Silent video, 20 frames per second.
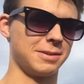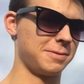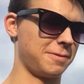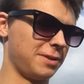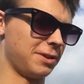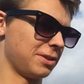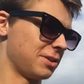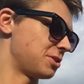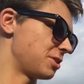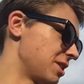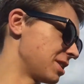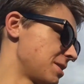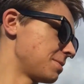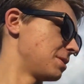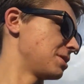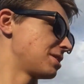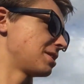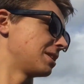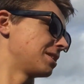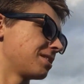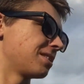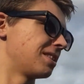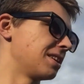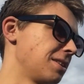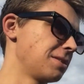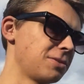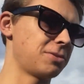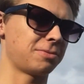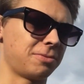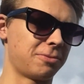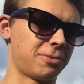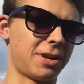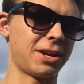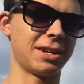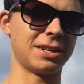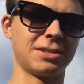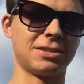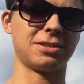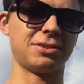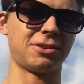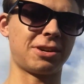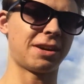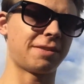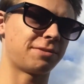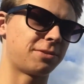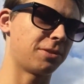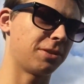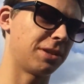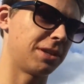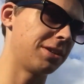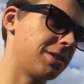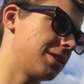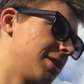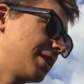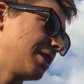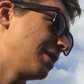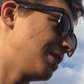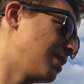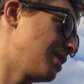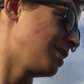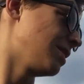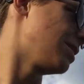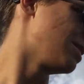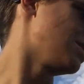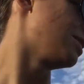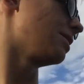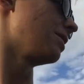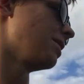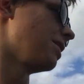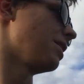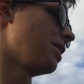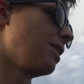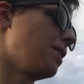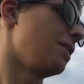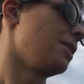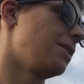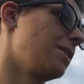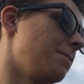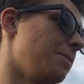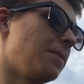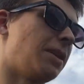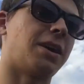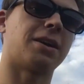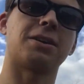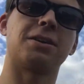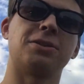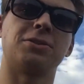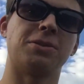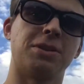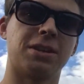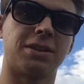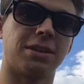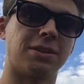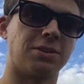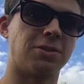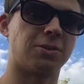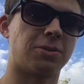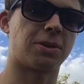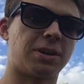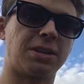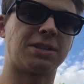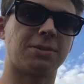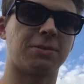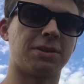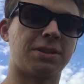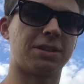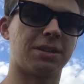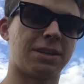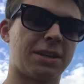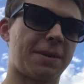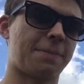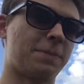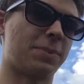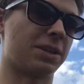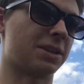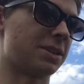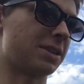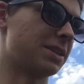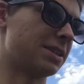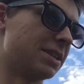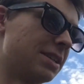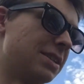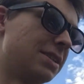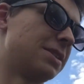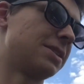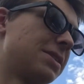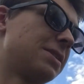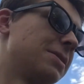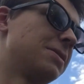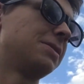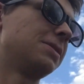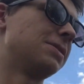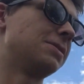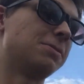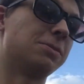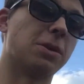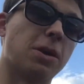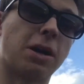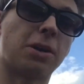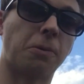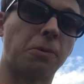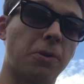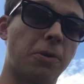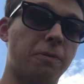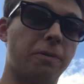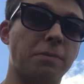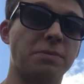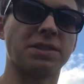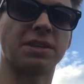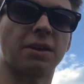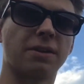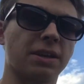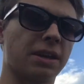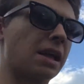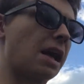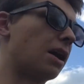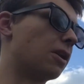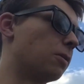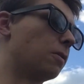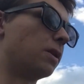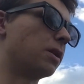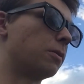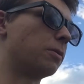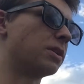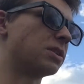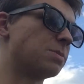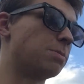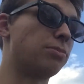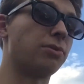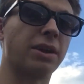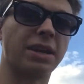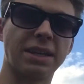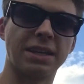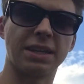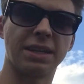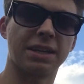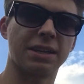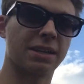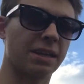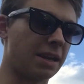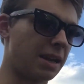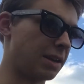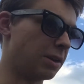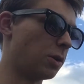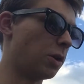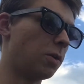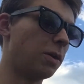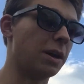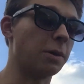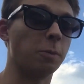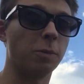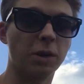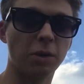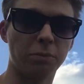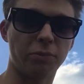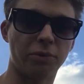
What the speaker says: Filled the transmission up. The thing rides and drives really good. I'm not going to do anything too crazy with it yet because, well, I don't know if I'm selling it. I don't want to risk breaking it, and I know I will